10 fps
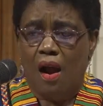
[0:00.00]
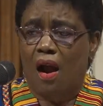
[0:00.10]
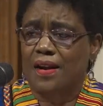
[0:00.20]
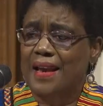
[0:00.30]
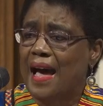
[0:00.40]

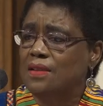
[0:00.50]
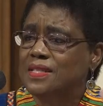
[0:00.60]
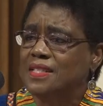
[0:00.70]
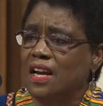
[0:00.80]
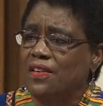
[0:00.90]
are now
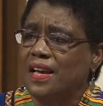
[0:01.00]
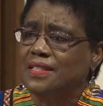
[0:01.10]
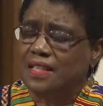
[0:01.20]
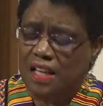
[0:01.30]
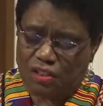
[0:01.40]

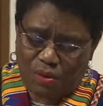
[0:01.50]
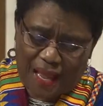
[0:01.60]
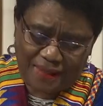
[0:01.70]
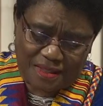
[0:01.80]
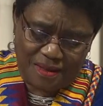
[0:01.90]
seriously
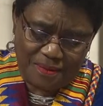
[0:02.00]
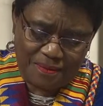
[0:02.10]
threatened.